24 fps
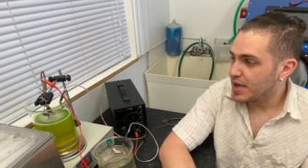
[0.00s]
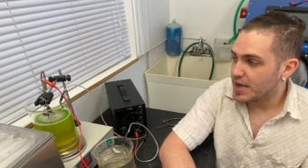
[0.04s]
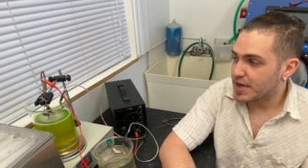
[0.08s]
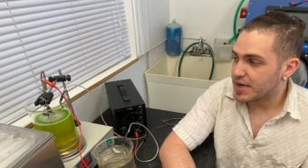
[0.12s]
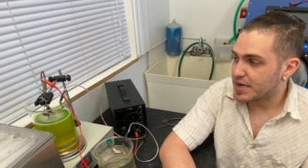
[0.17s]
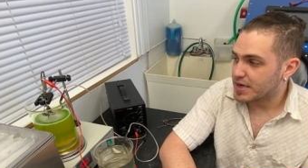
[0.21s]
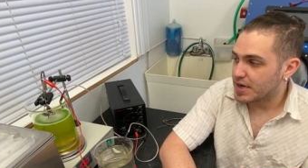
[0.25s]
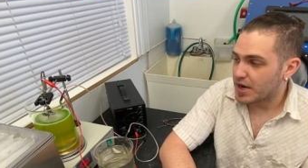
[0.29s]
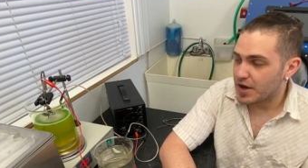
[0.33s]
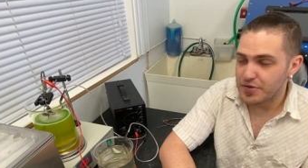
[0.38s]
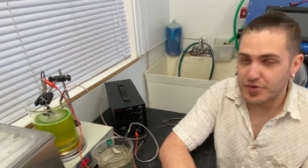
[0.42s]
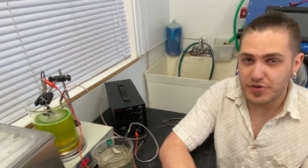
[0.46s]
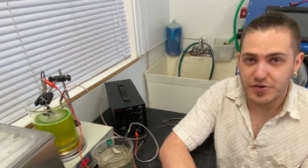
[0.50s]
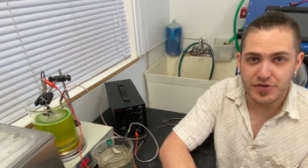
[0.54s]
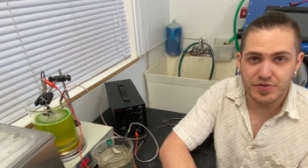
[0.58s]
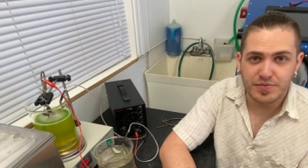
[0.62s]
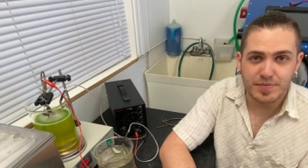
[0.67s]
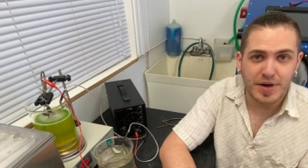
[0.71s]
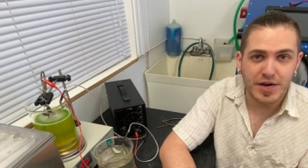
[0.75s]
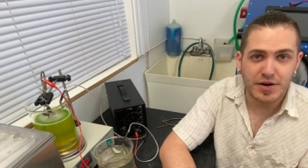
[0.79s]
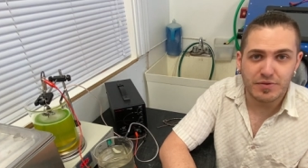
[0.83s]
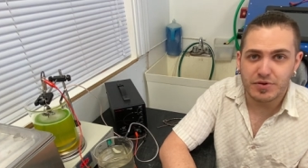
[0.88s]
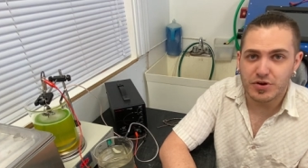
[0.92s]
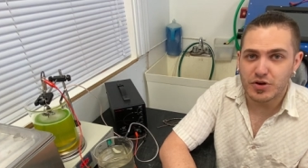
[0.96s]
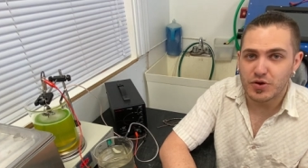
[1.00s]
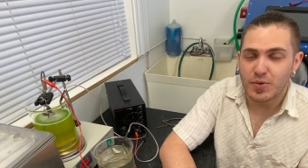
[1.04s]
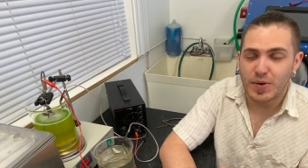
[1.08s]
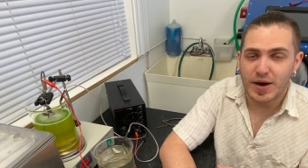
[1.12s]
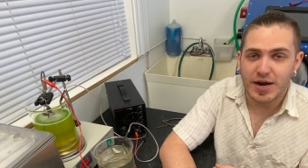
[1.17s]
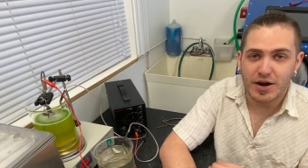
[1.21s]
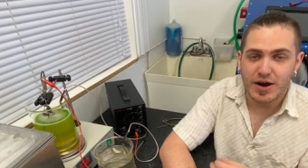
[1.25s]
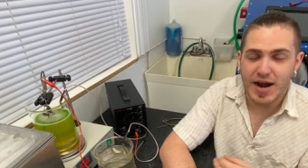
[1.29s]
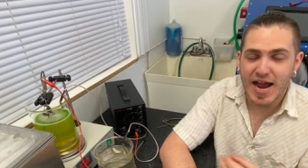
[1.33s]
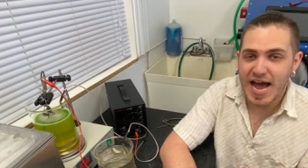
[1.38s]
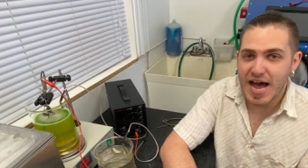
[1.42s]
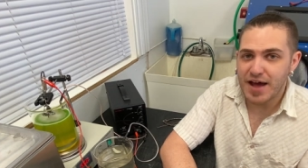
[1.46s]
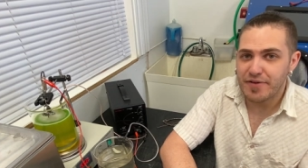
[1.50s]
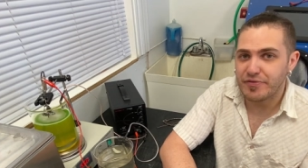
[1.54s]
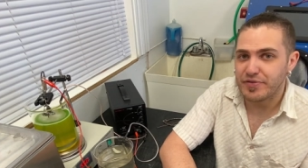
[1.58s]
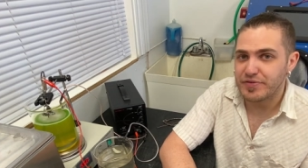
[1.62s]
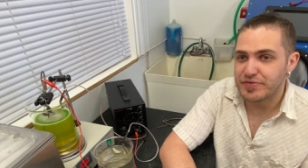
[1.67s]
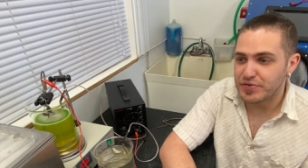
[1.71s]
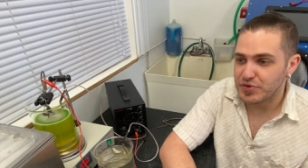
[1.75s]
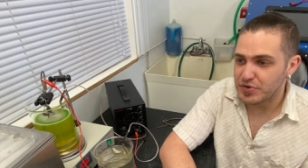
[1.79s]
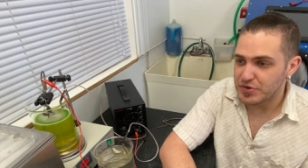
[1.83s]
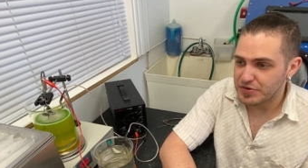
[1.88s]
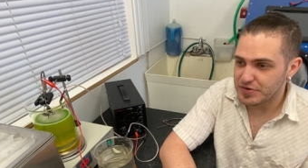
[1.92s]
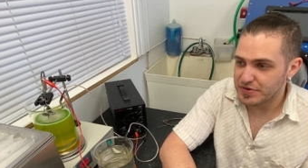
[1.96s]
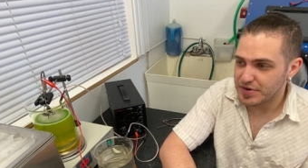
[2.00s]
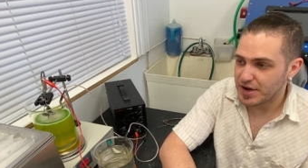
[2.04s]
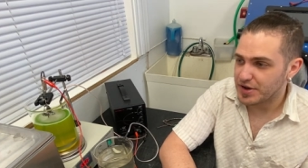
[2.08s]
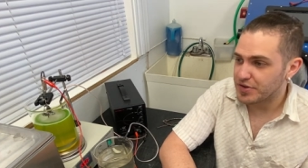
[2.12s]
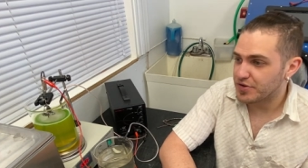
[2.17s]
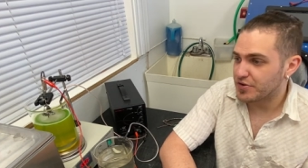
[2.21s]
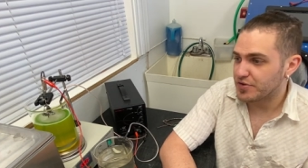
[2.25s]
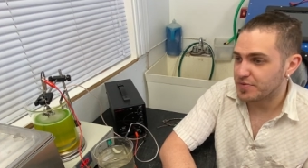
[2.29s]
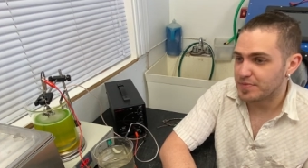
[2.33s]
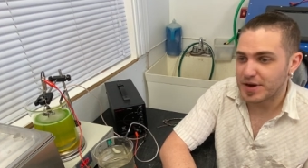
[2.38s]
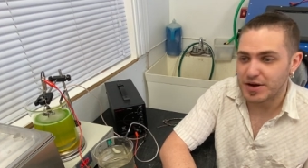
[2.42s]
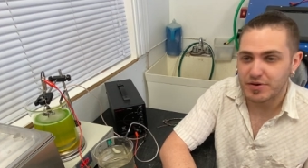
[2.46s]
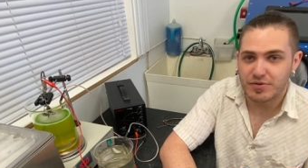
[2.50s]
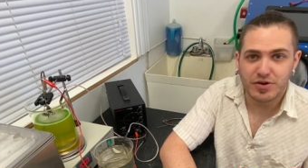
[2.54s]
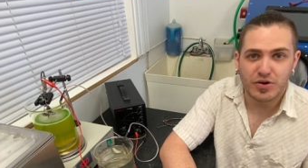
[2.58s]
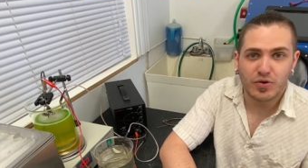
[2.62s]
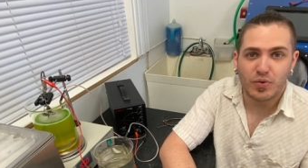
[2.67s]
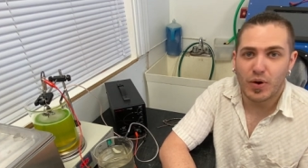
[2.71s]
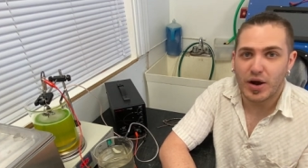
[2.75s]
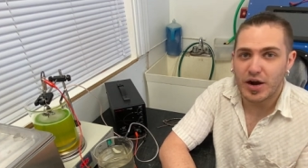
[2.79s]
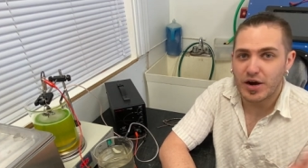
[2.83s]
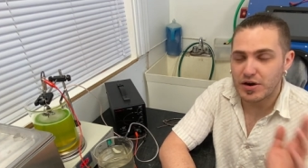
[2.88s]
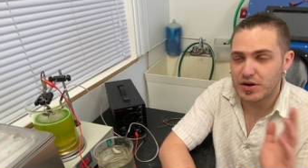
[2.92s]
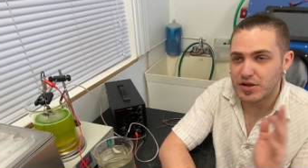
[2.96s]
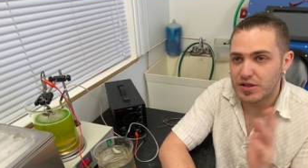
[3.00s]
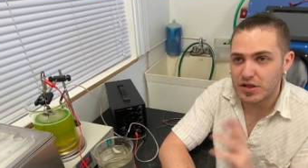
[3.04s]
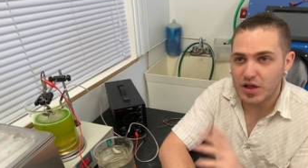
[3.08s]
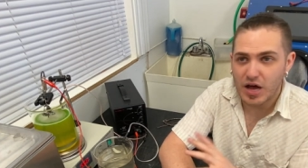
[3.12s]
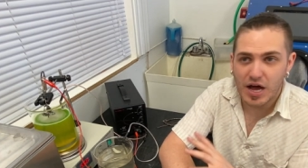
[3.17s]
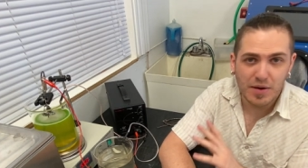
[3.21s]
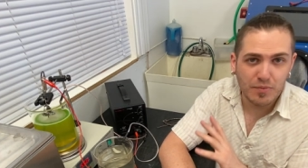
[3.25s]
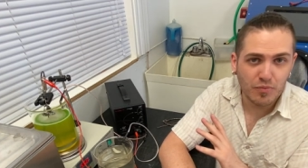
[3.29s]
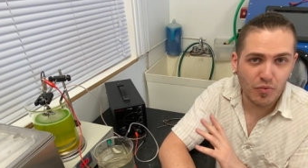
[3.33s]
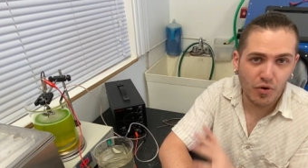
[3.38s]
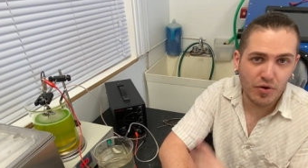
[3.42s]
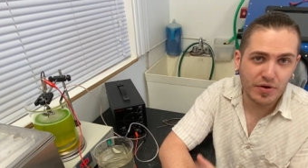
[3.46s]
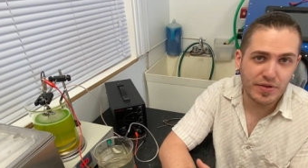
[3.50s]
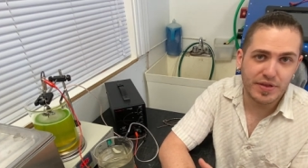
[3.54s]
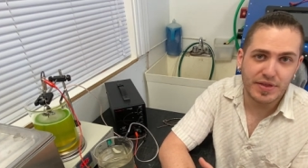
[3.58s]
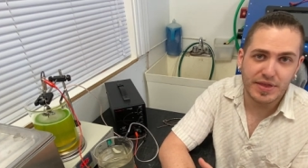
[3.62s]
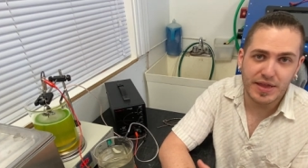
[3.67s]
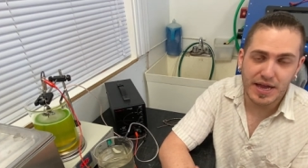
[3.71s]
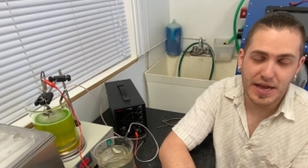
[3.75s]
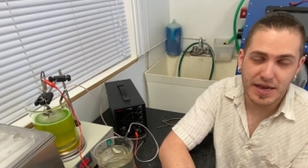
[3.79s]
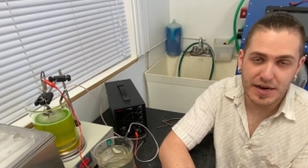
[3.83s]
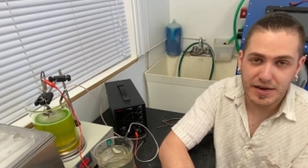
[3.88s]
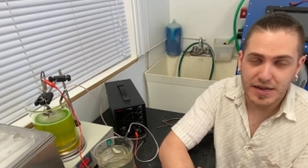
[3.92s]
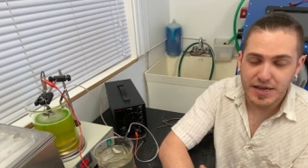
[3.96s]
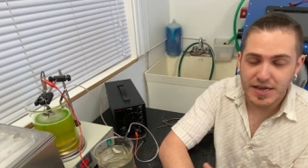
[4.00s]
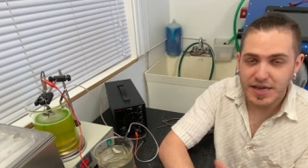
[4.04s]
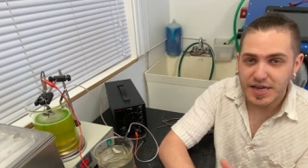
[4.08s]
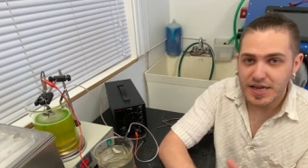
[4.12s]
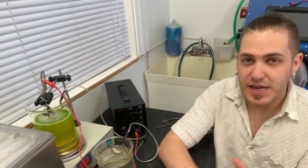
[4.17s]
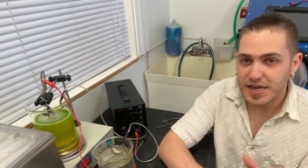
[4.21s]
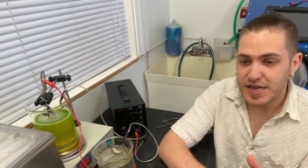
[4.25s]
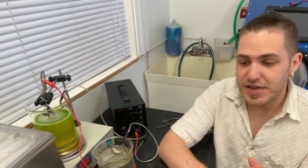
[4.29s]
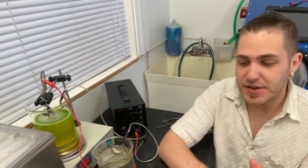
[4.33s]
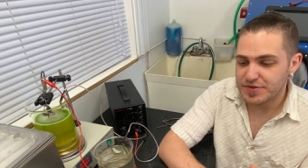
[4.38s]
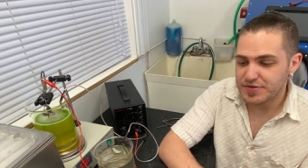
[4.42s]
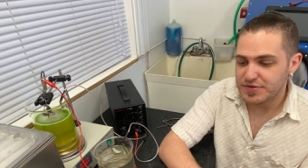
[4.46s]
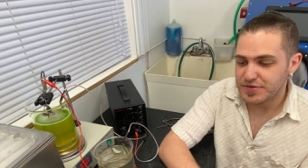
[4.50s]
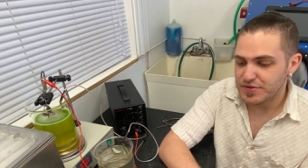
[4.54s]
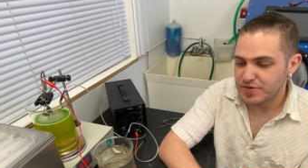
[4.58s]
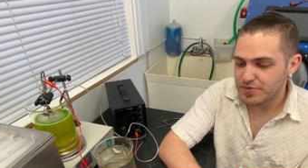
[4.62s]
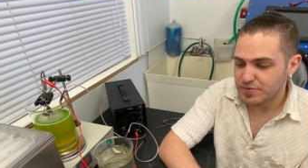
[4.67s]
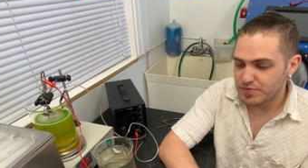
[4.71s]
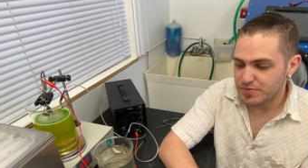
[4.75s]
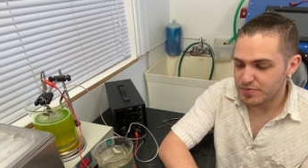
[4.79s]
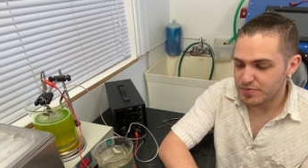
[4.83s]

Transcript: Uh, others might require half a volt. Others might require a lot more than that. It's